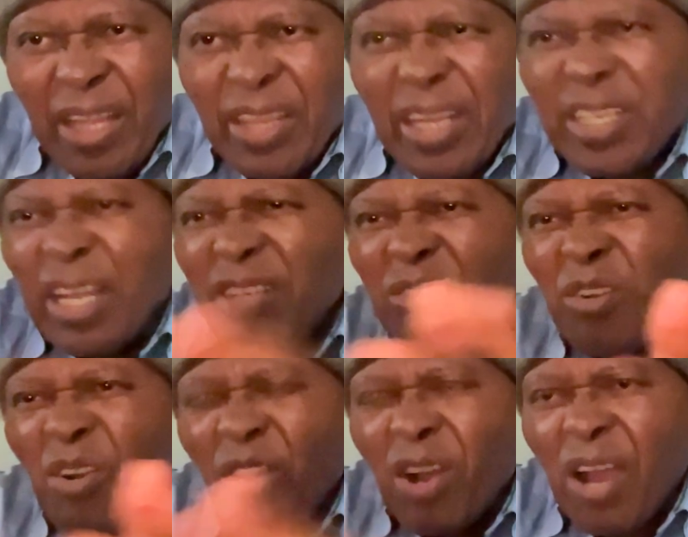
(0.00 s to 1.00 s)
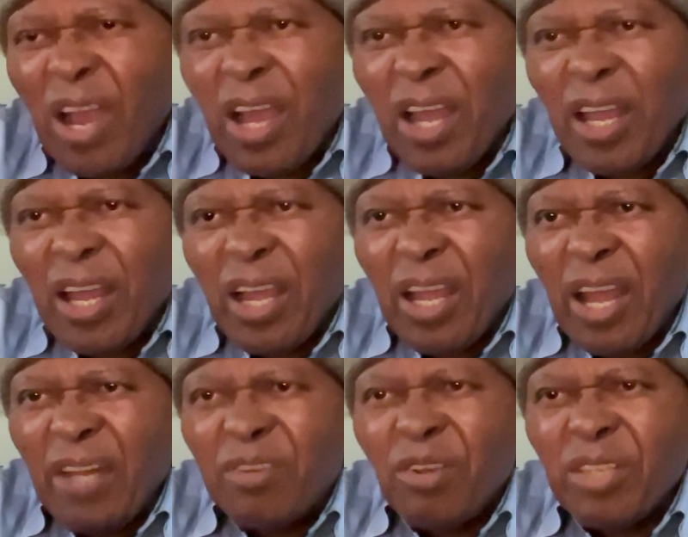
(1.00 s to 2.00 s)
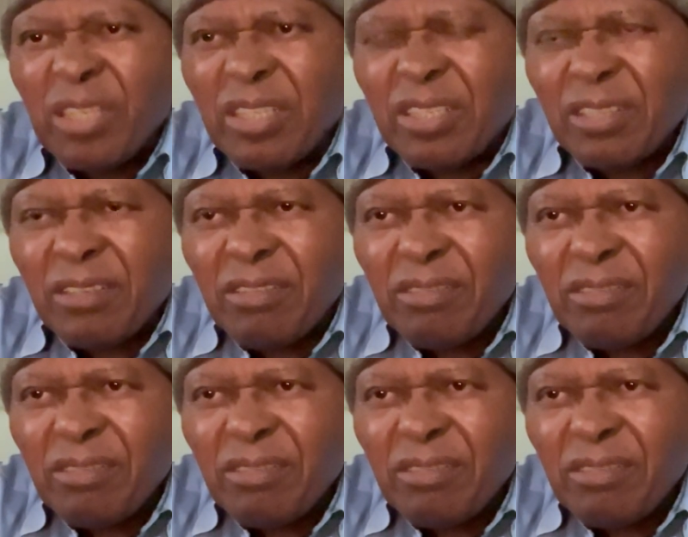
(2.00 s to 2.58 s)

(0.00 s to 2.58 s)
They tend to go unnoticed.